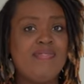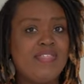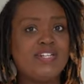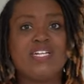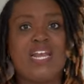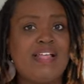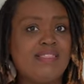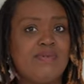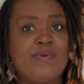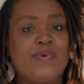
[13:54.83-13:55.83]
There's a lot
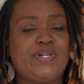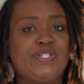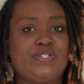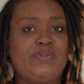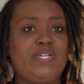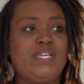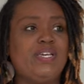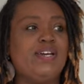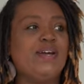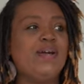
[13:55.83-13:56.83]
that we want to do in
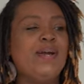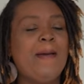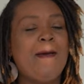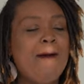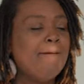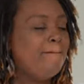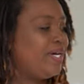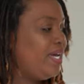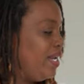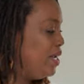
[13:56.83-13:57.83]
here,
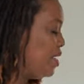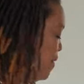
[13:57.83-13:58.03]
but